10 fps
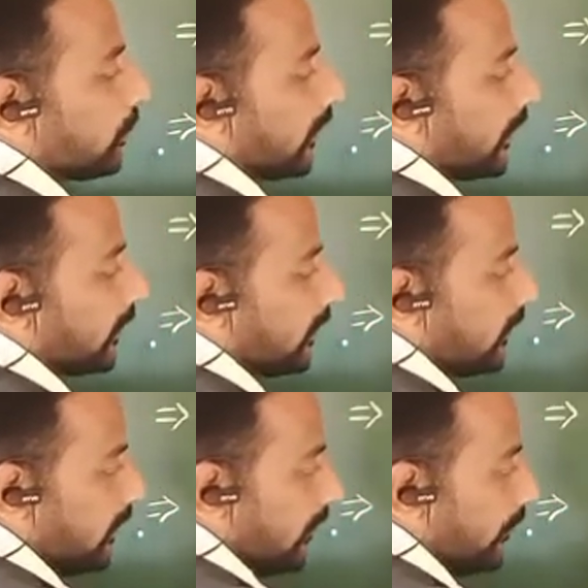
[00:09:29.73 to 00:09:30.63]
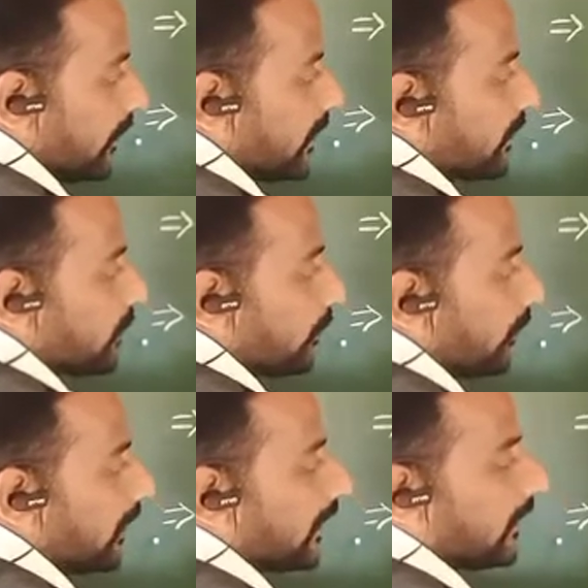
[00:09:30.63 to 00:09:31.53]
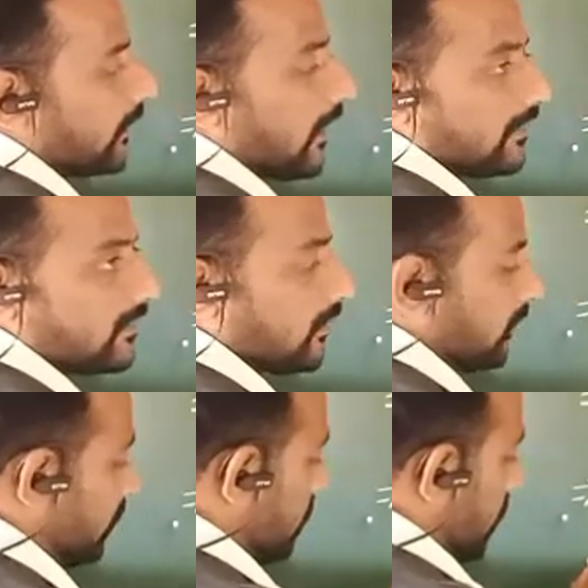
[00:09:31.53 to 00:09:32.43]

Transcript: numerator. These 2 will get cancelled.